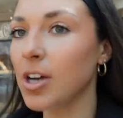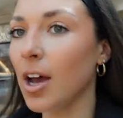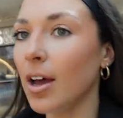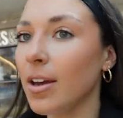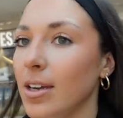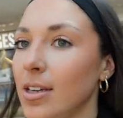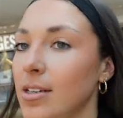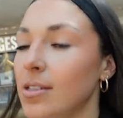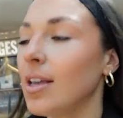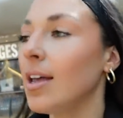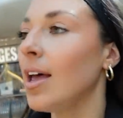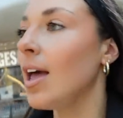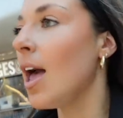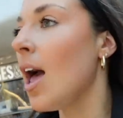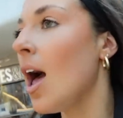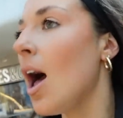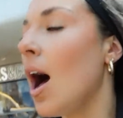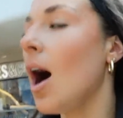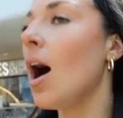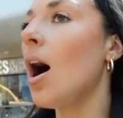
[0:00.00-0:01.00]
guys.
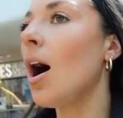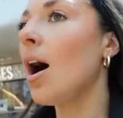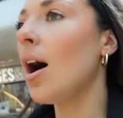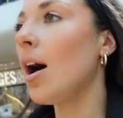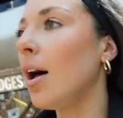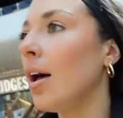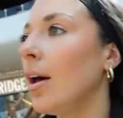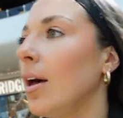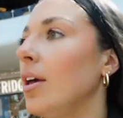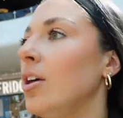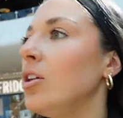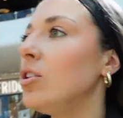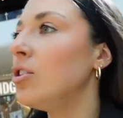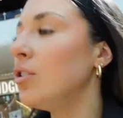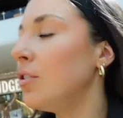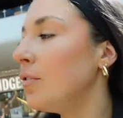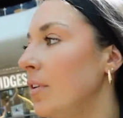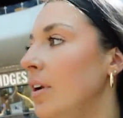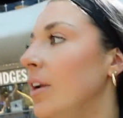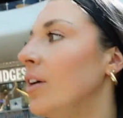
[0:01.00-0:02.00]
I
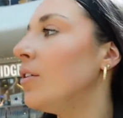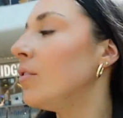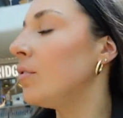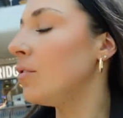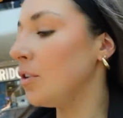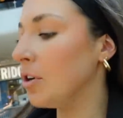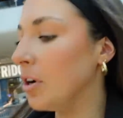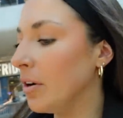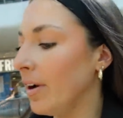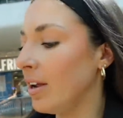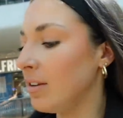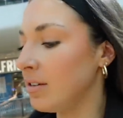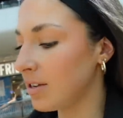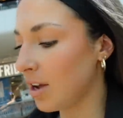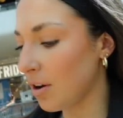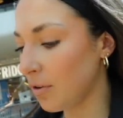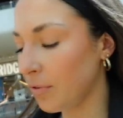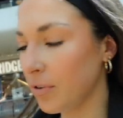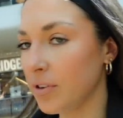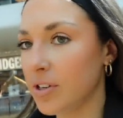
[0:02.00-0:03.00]
love a little look around
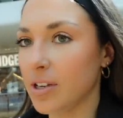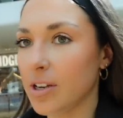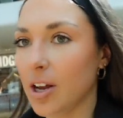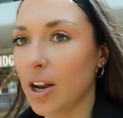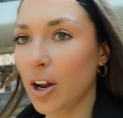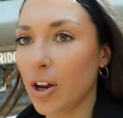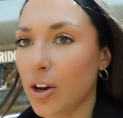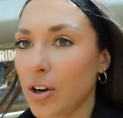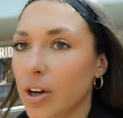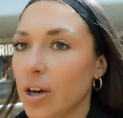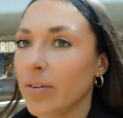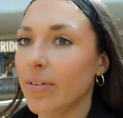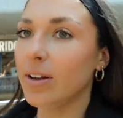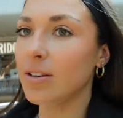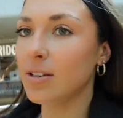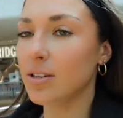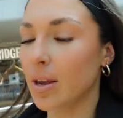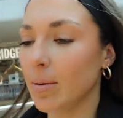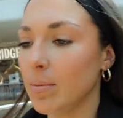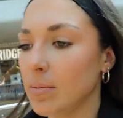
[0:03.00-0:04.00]
Selfridges. I like looking
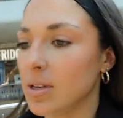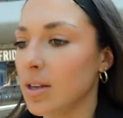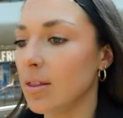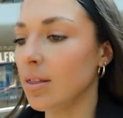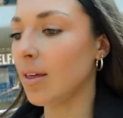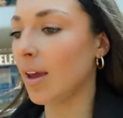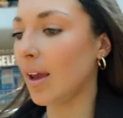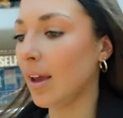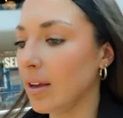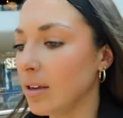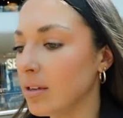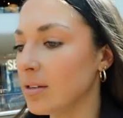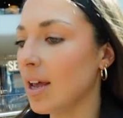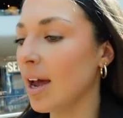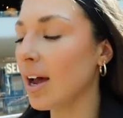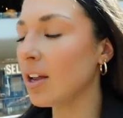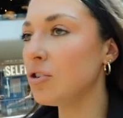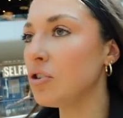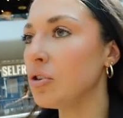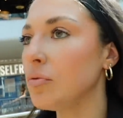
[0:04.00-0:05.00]
around Skims and things. They
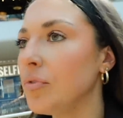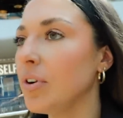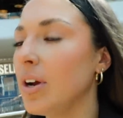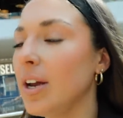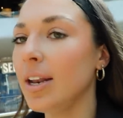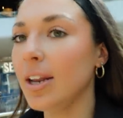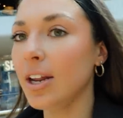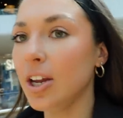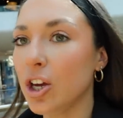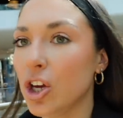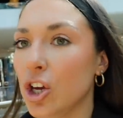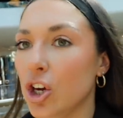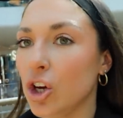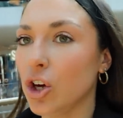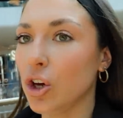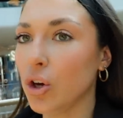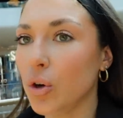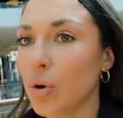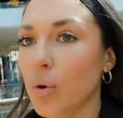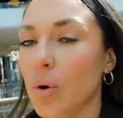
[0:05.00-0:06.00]
had some really
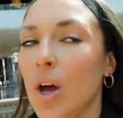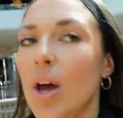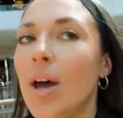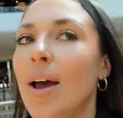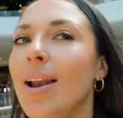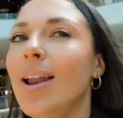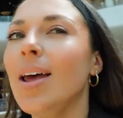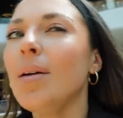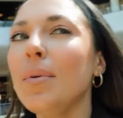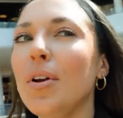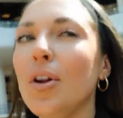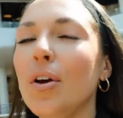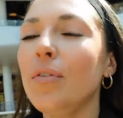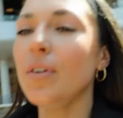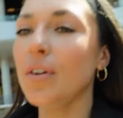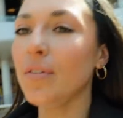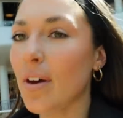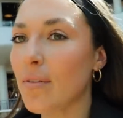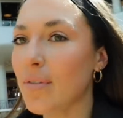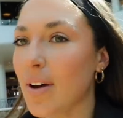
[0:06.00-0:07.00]
cute, let me know
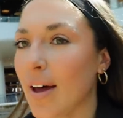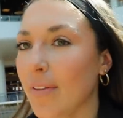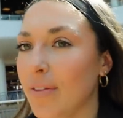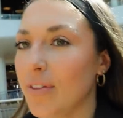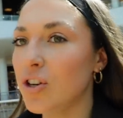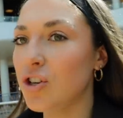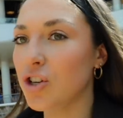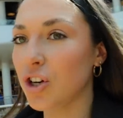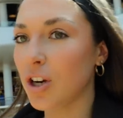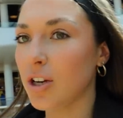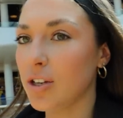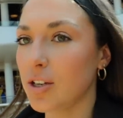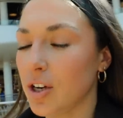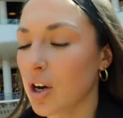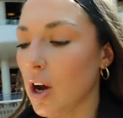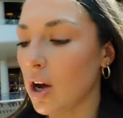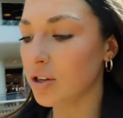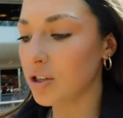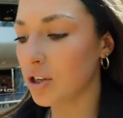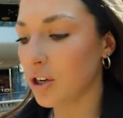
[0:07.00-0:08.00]
you've ever had the jersey
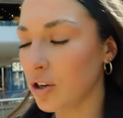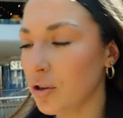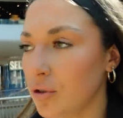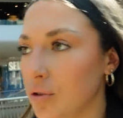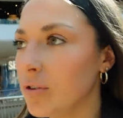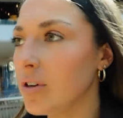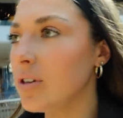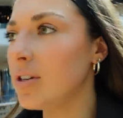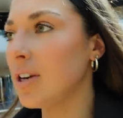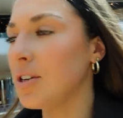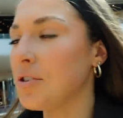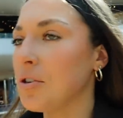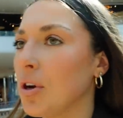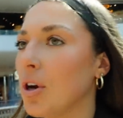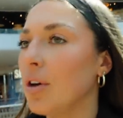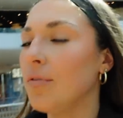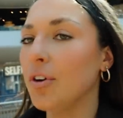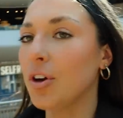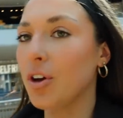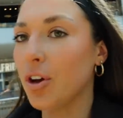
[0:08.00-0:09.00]
cotton. I saw a
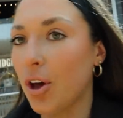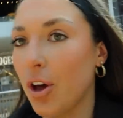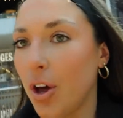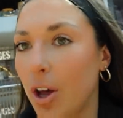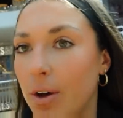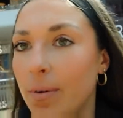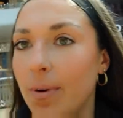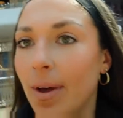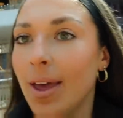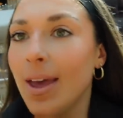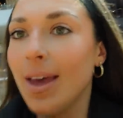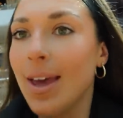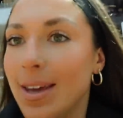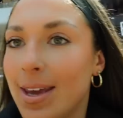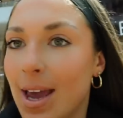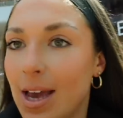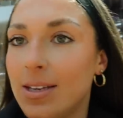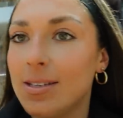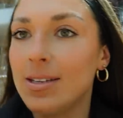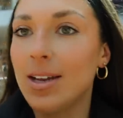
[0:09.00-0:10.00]
TikTok of a girl
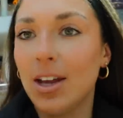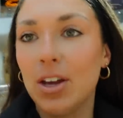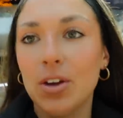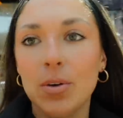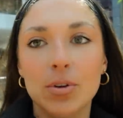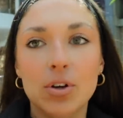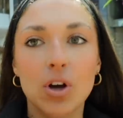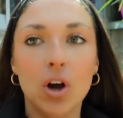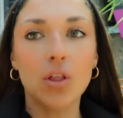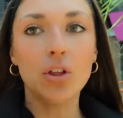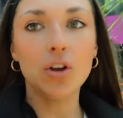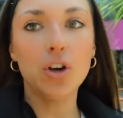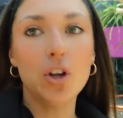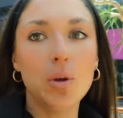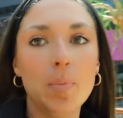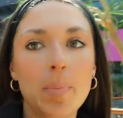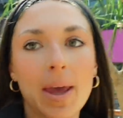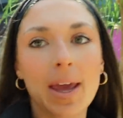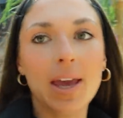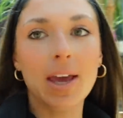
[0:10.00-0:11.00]
yesterday who had got the
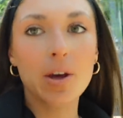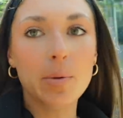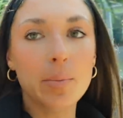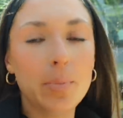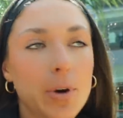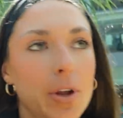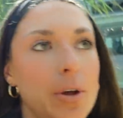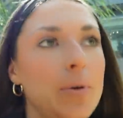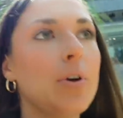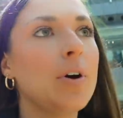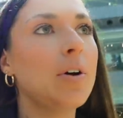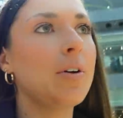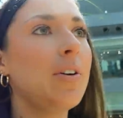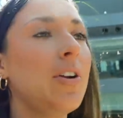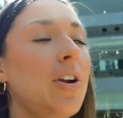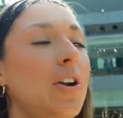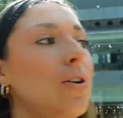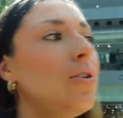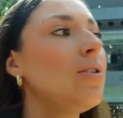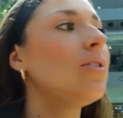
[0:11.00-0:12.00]
new pink and blue colour
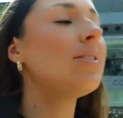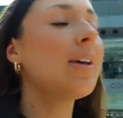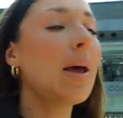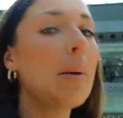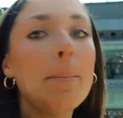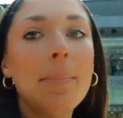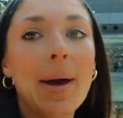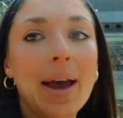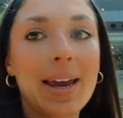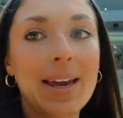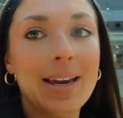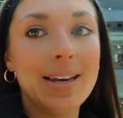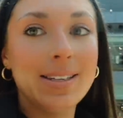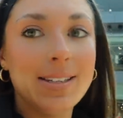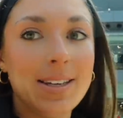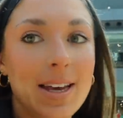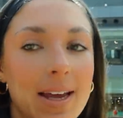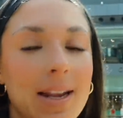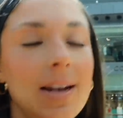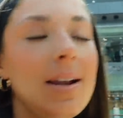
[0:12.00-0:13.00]
and it looked
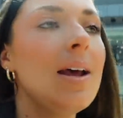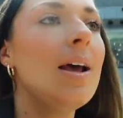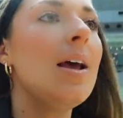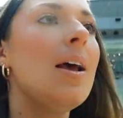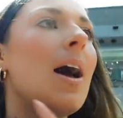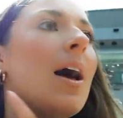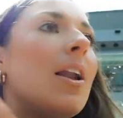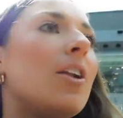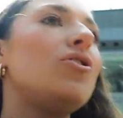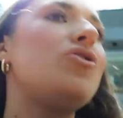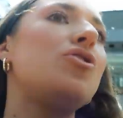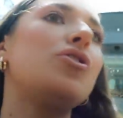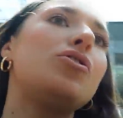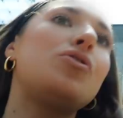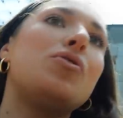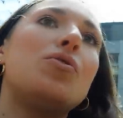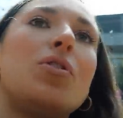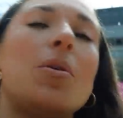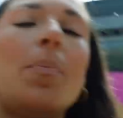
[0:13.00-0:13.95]
amazing, and I just saw